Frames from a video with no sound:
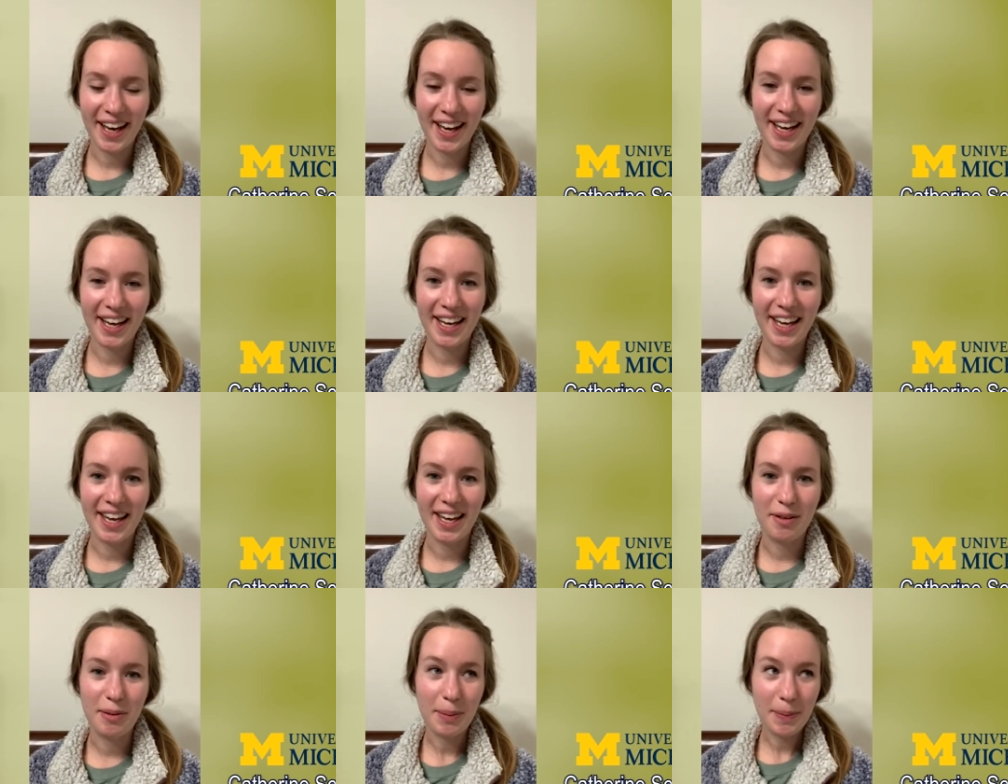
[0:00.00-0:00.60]

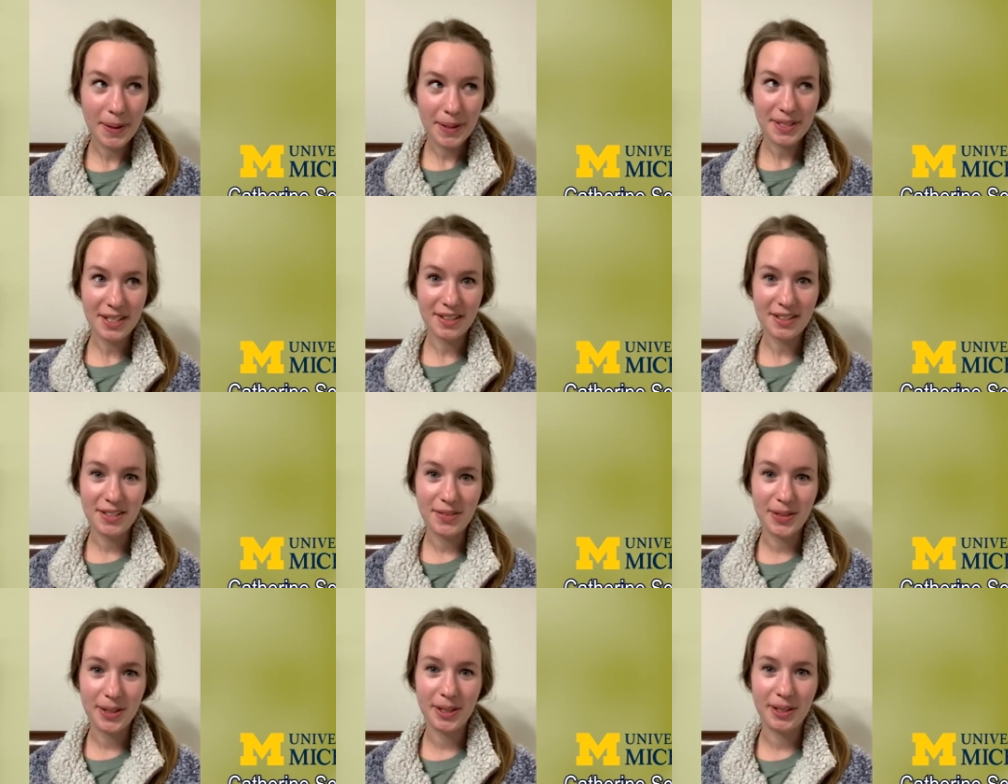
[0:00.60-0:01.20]
I am a
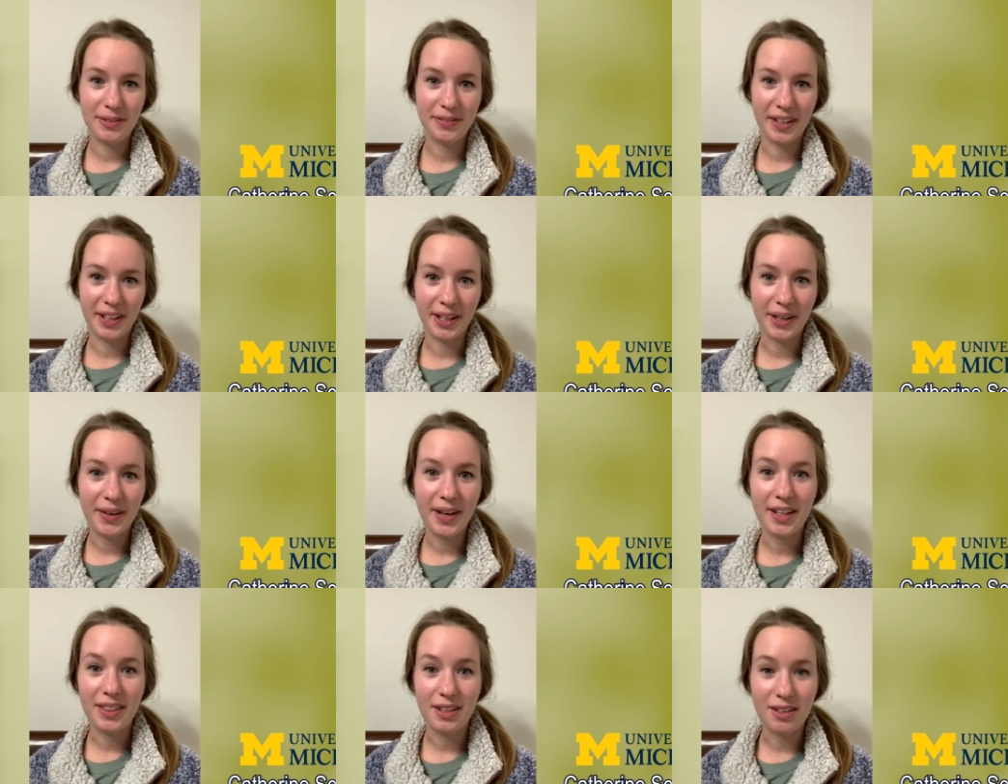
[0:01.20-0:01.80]
postdoctoral
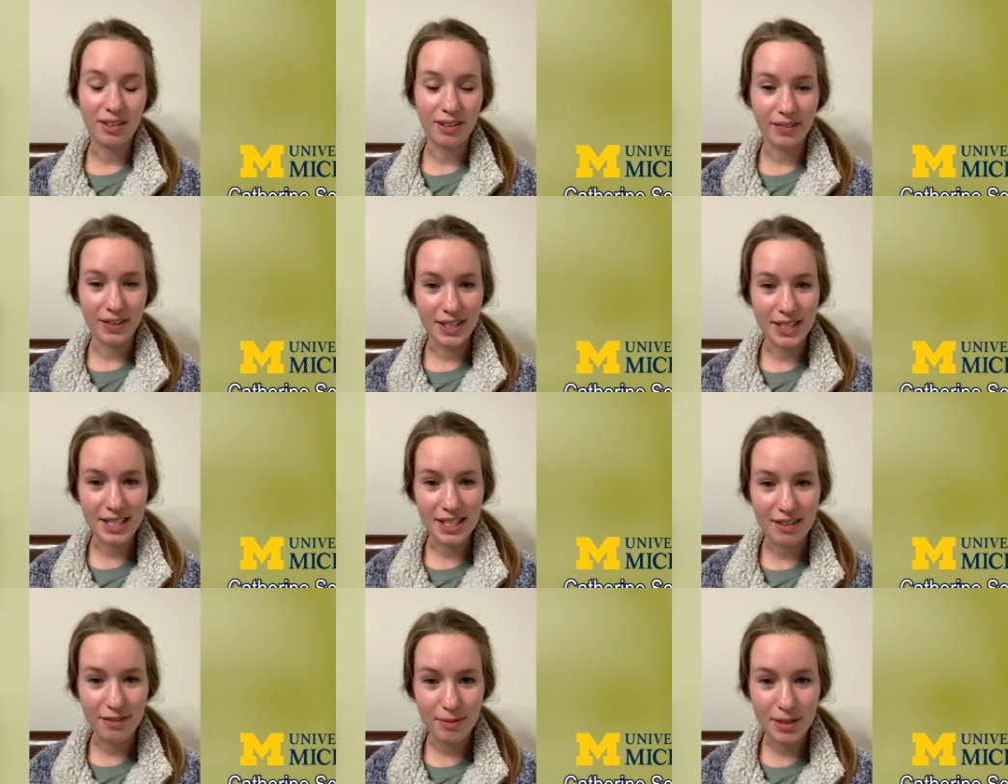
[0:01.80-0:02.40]
fellow at the
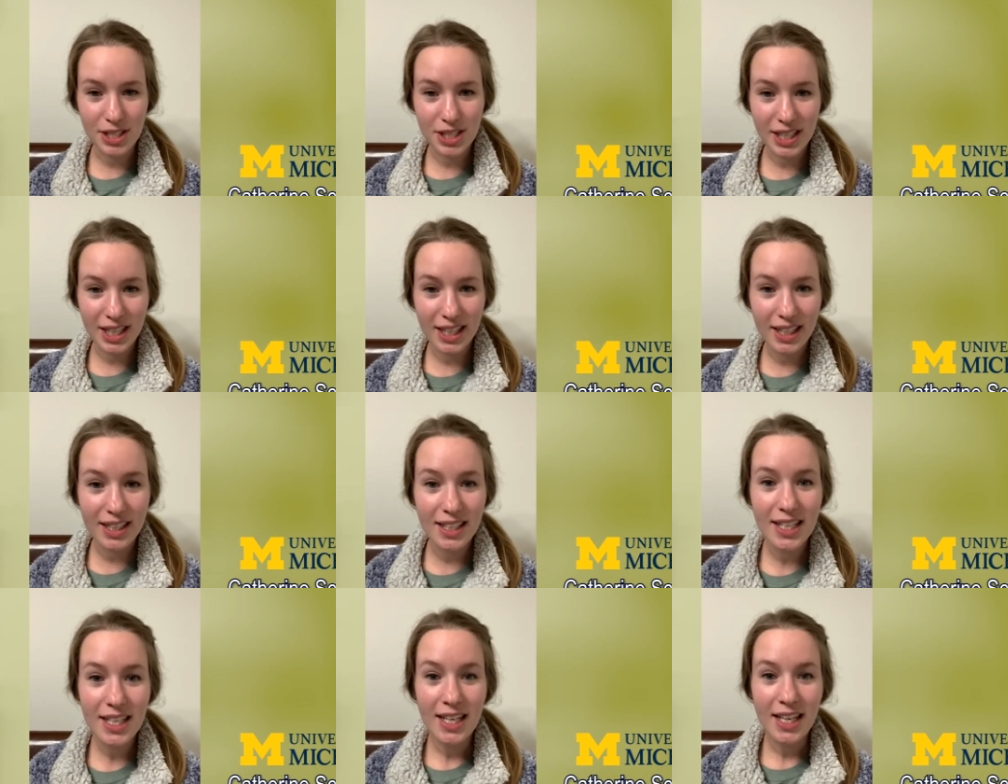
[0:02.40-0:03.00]
University of
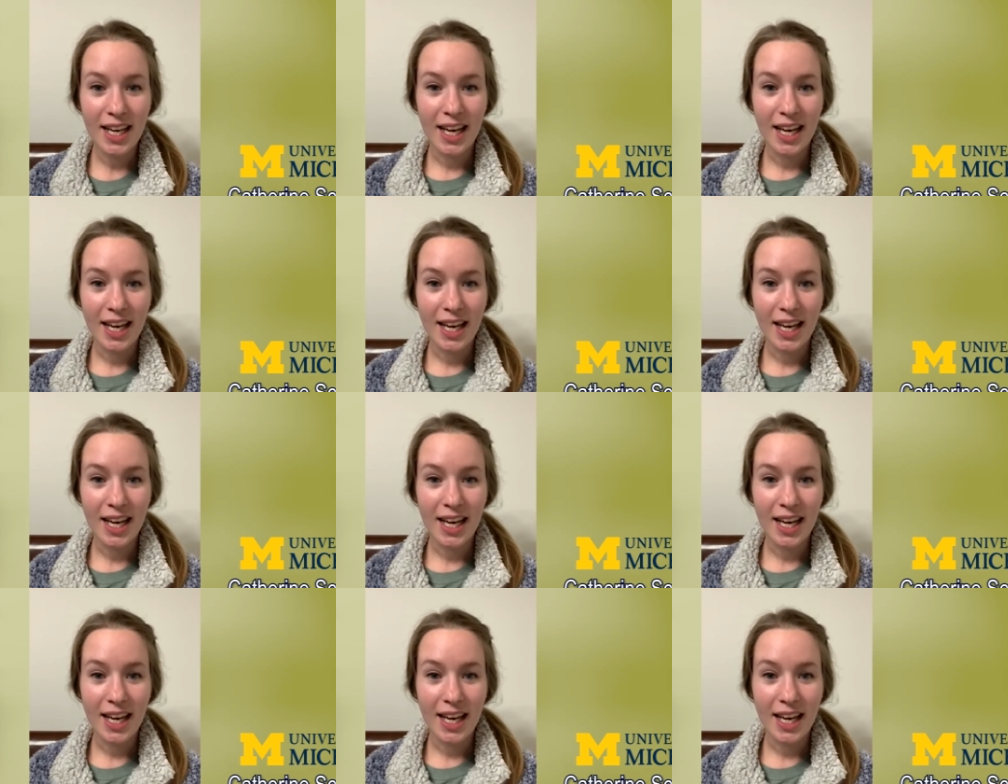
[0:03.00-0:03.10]
Michigan,